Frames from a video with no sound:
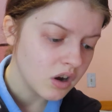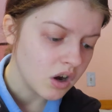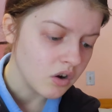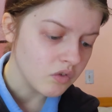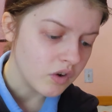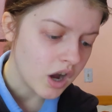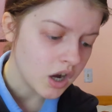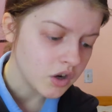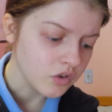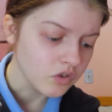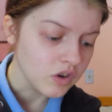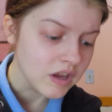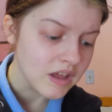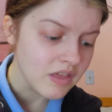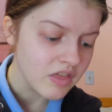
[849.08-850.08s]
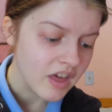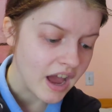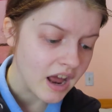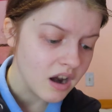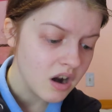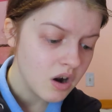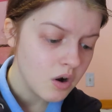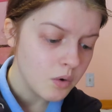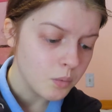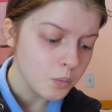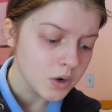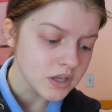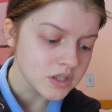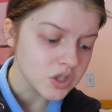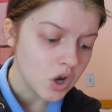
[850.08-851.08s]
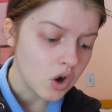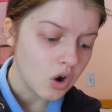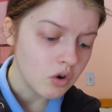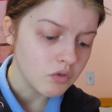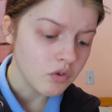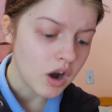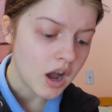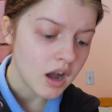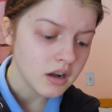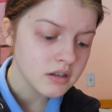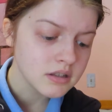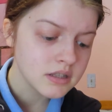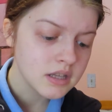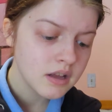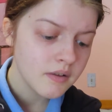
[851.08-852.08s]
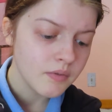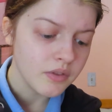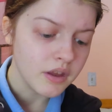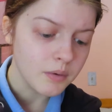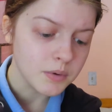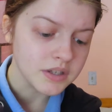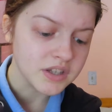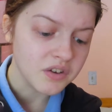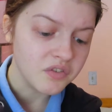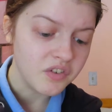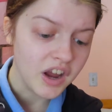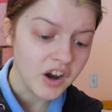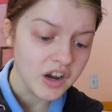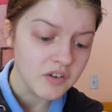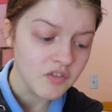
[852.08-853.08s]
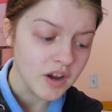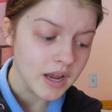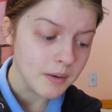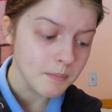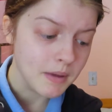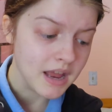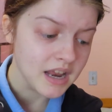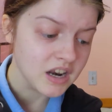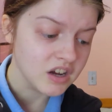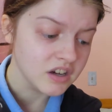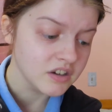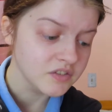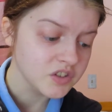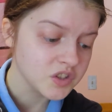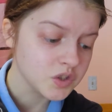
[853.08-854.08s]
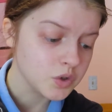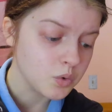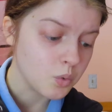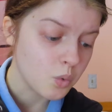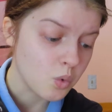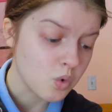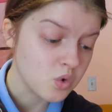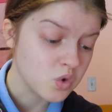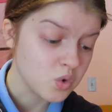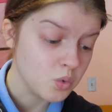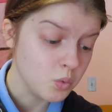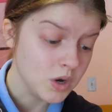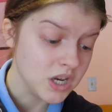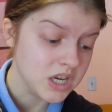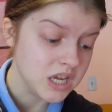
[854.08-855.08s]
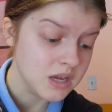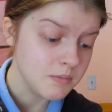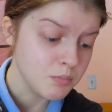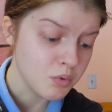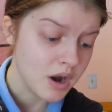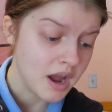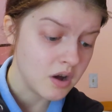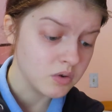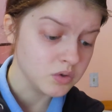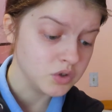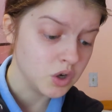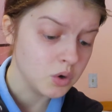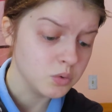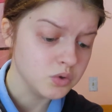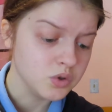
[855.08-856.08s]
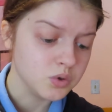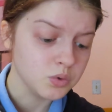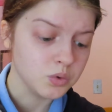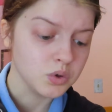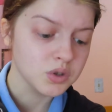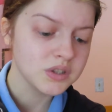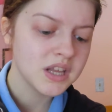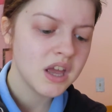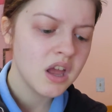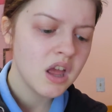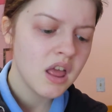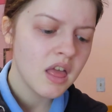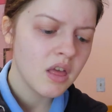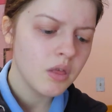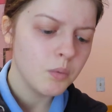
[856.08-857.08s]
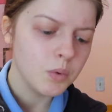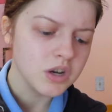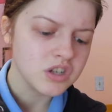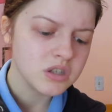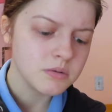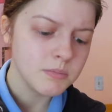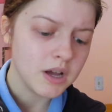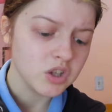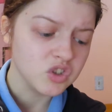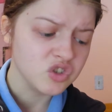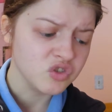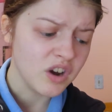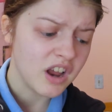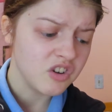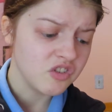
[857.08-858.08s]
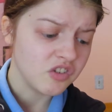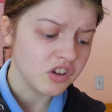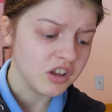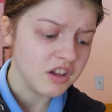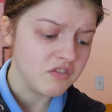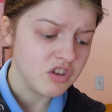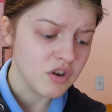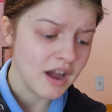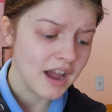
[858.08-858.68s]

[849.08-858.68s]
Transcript: rockery that was all rocks. There was a fairy ring made of squiddy brown toadstools, which smelled dreadful if you